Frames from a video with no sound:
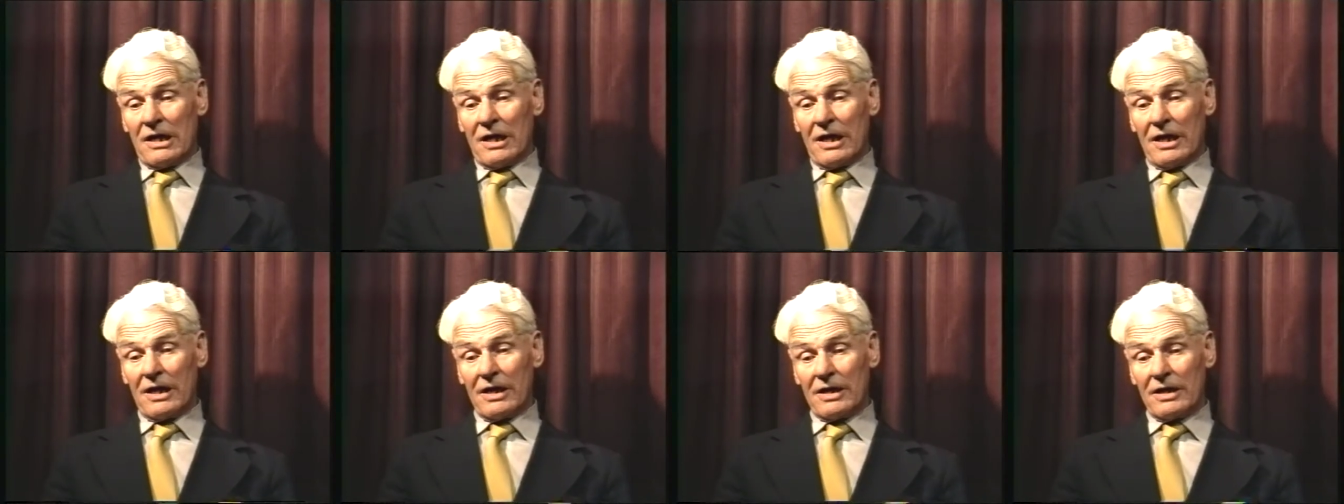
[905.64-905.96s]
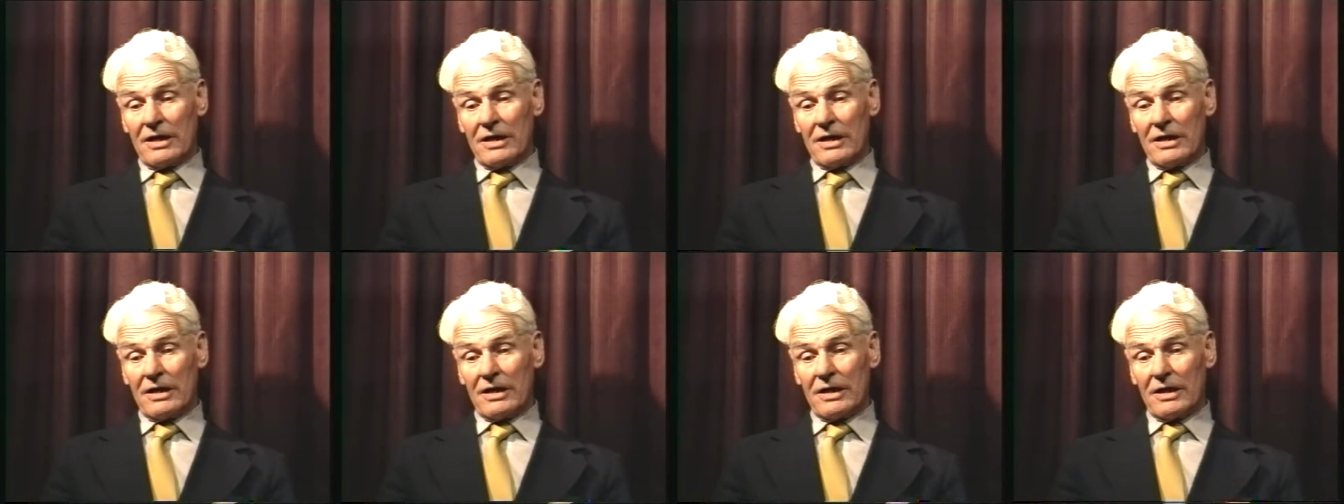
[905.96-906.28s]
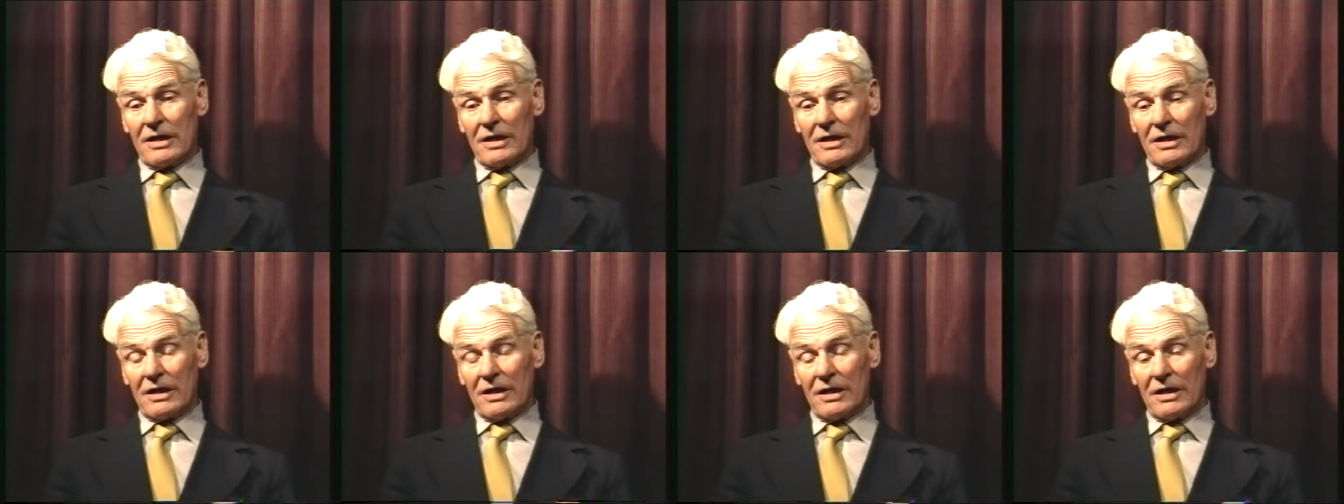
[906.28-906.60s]
in,
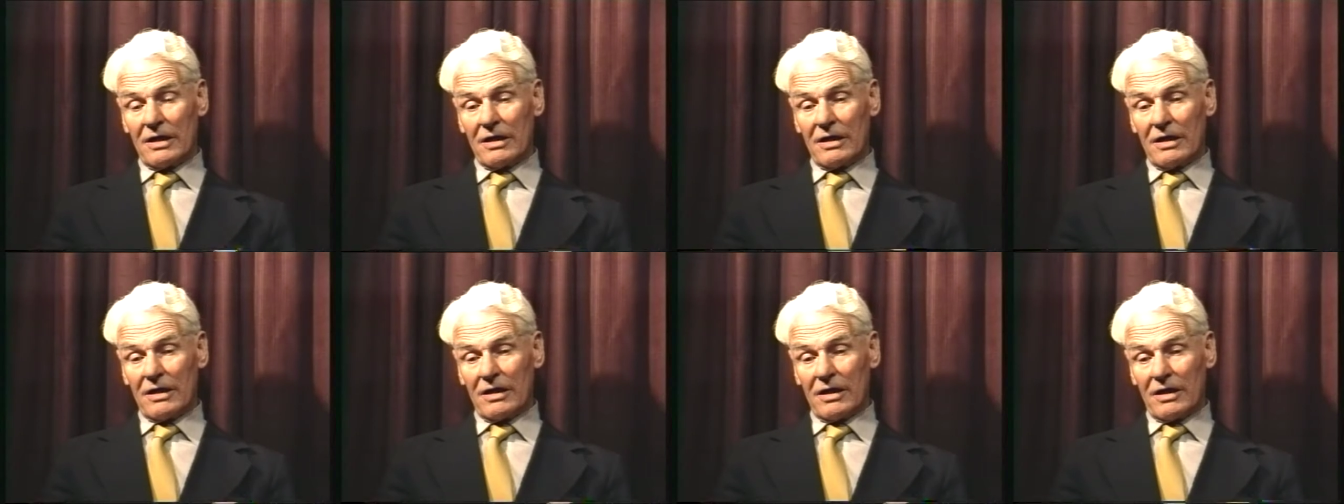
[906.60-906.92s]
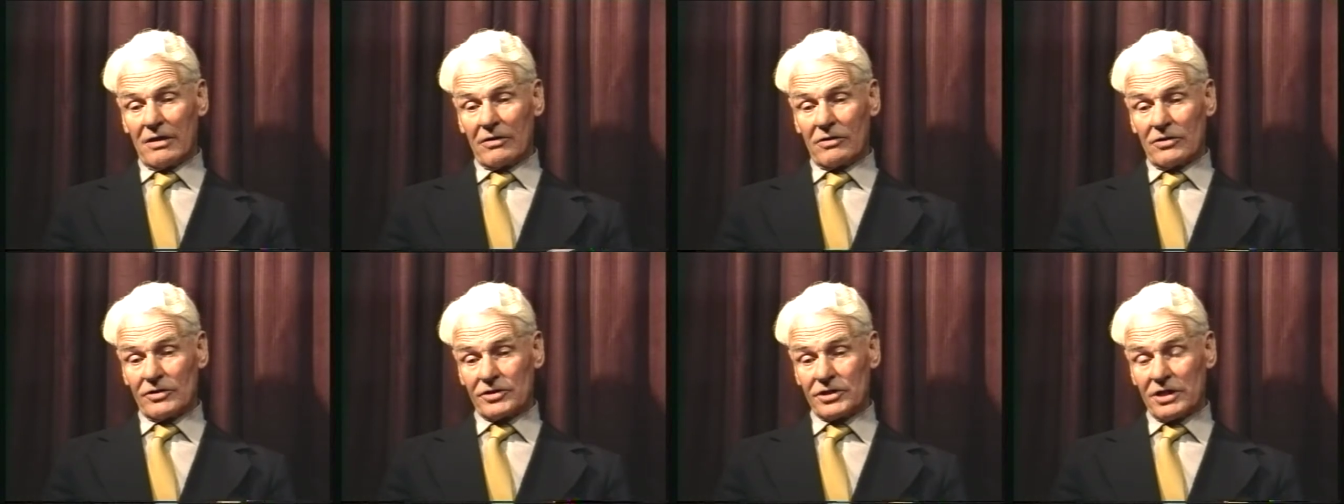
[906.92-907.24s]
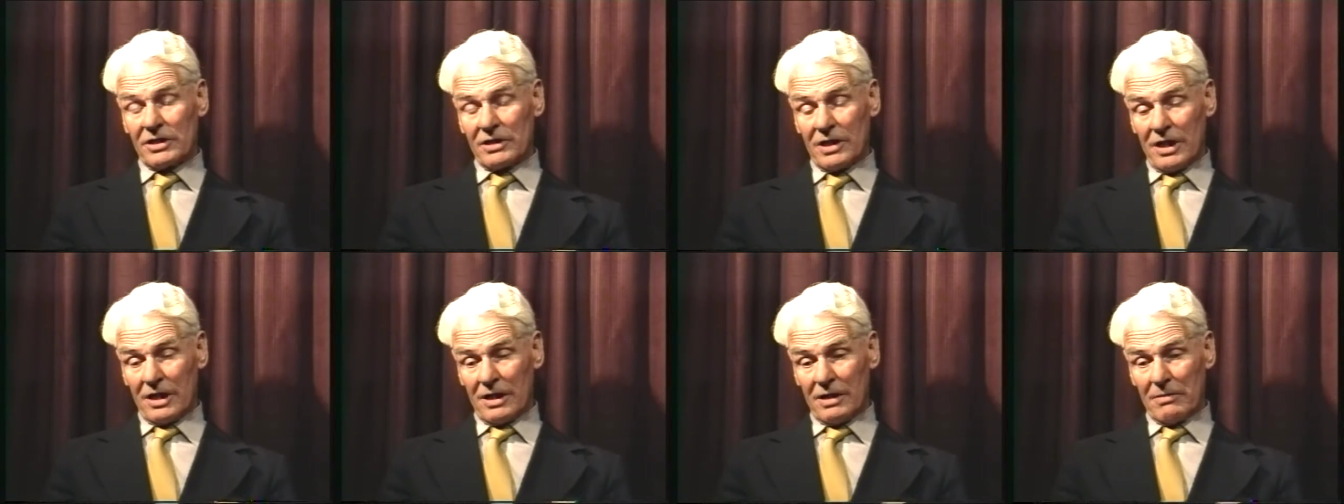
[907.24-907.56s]
uh, course,
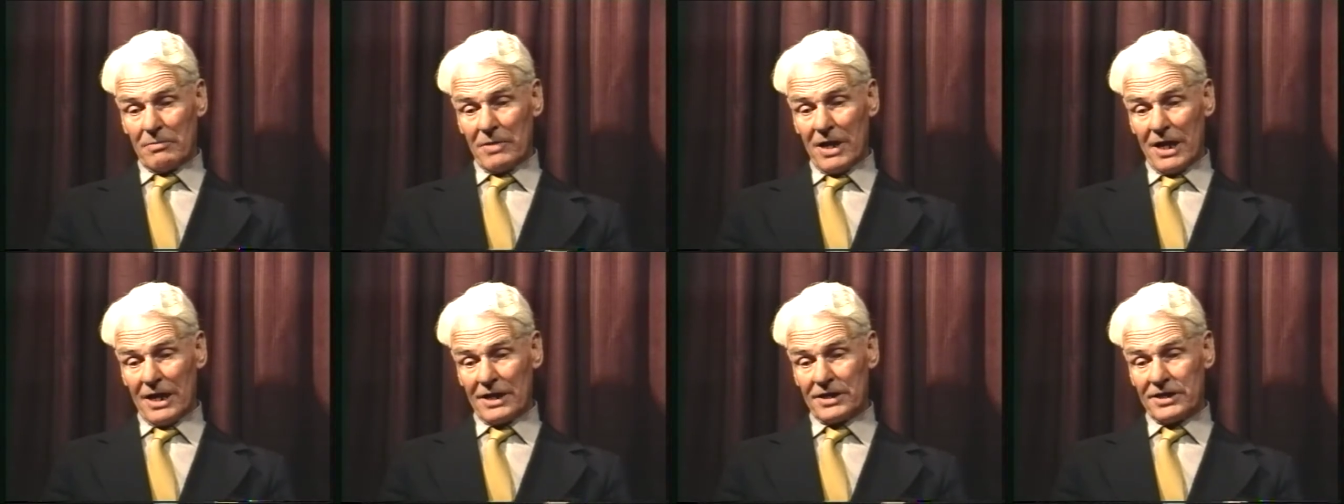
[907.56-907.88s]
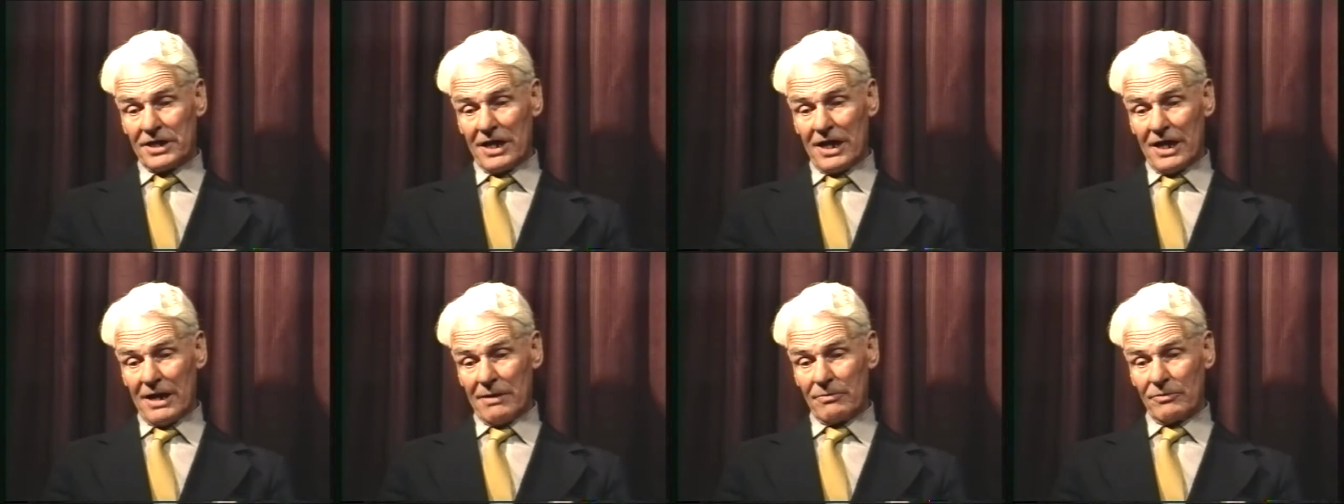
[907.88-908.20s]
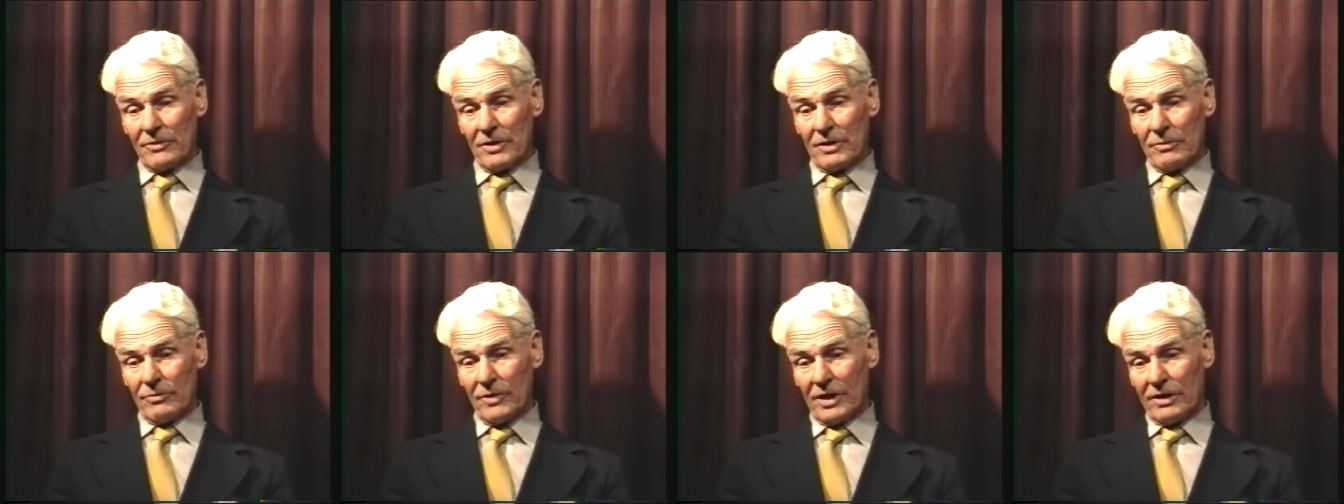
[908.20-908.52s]
in, my time,
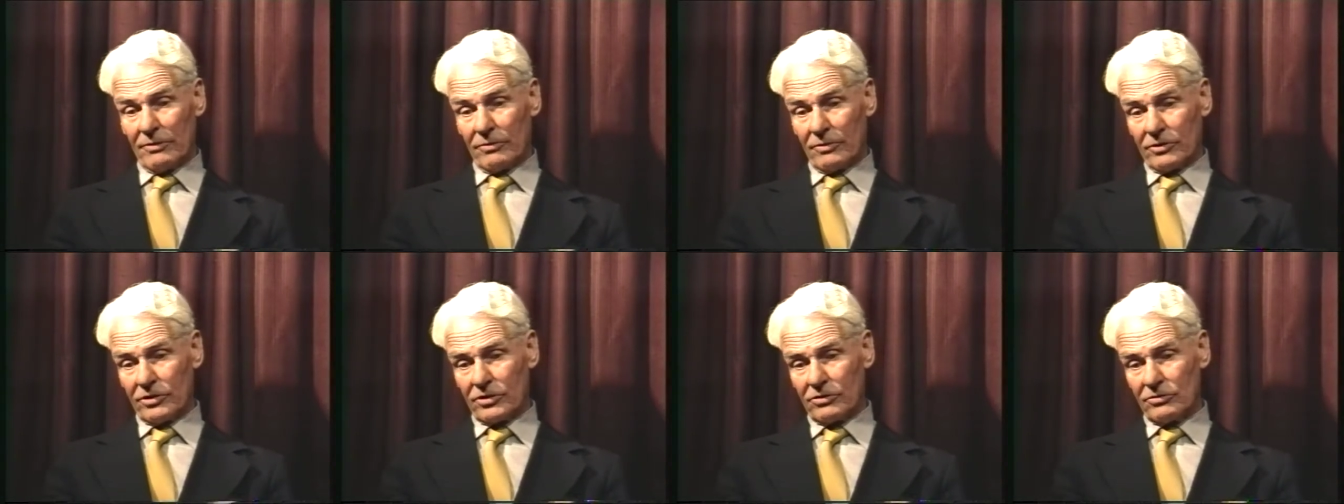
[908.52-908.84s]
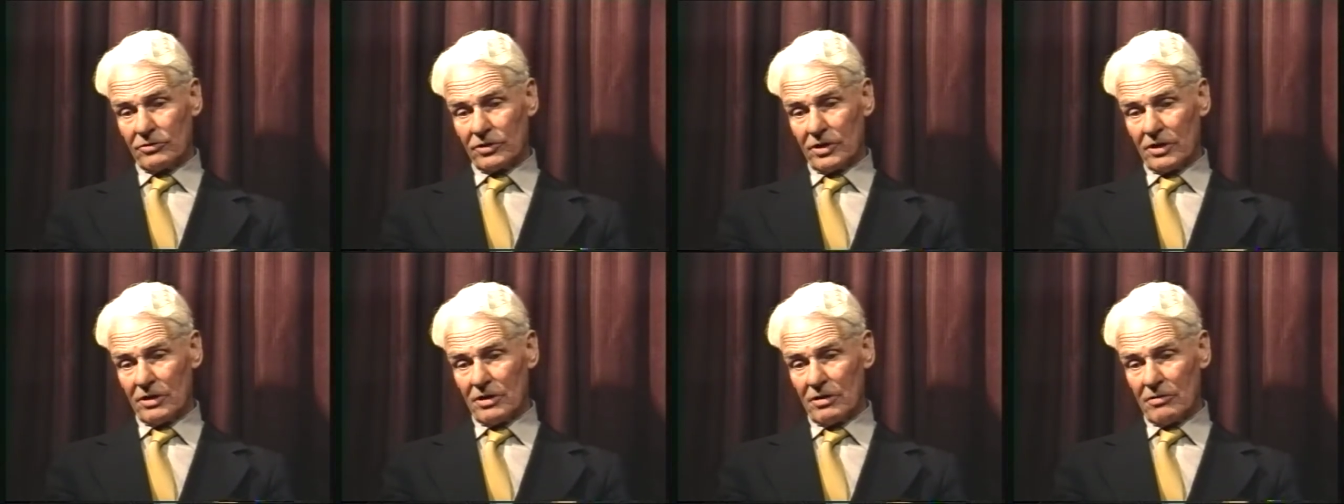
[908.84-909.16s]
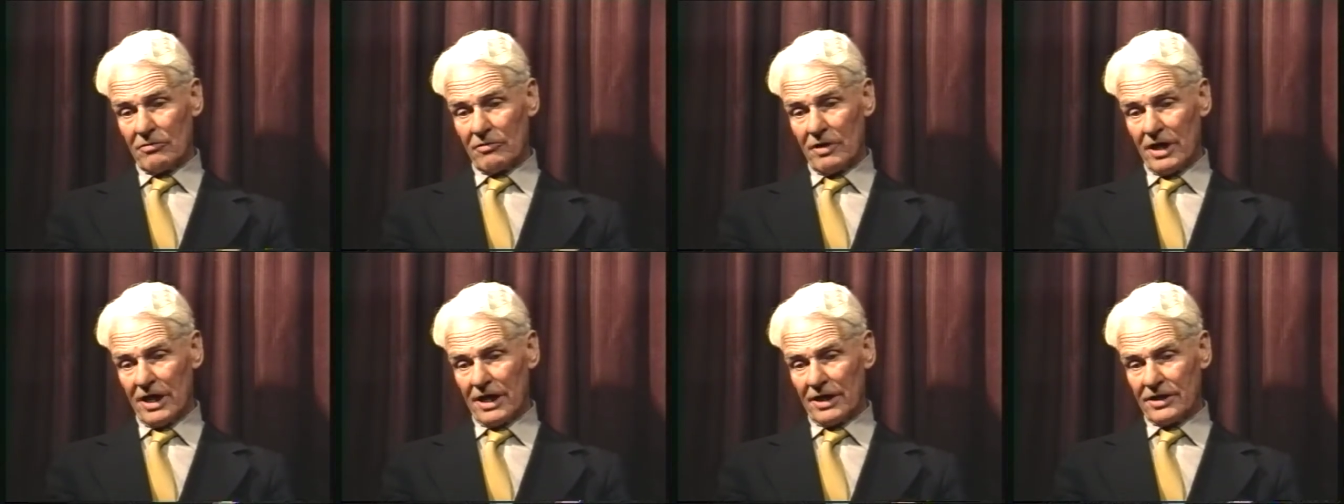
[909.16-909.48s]
one went through the whole
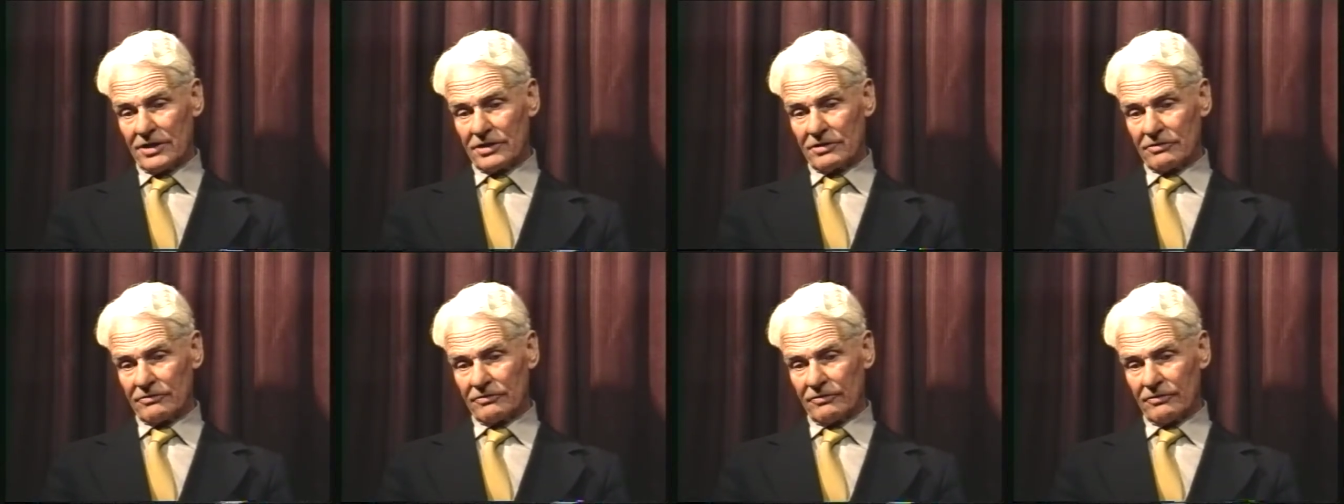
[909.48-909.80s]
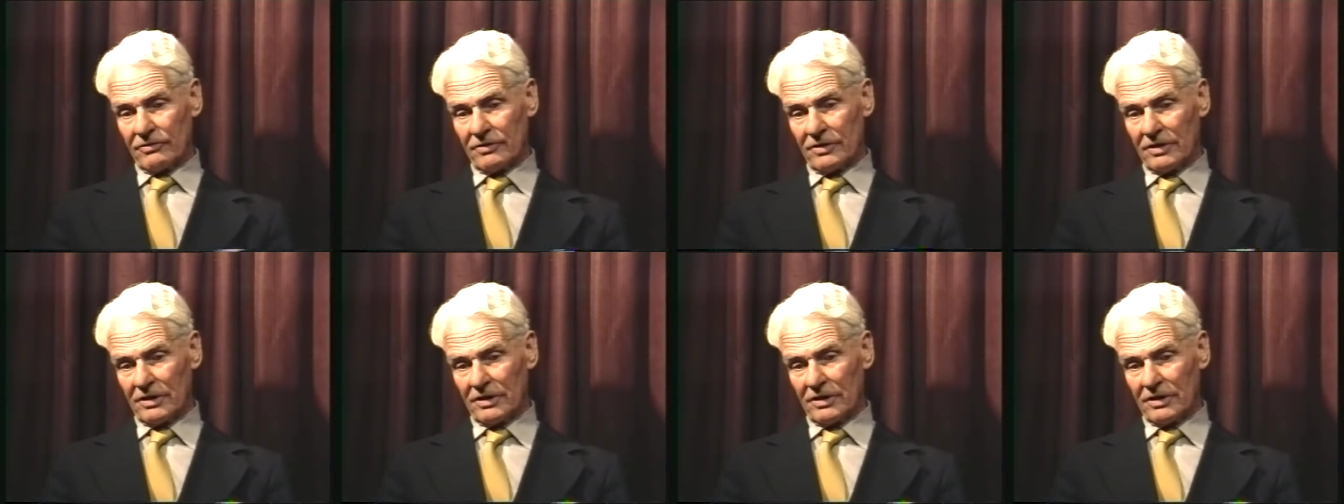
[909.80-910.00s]
range of,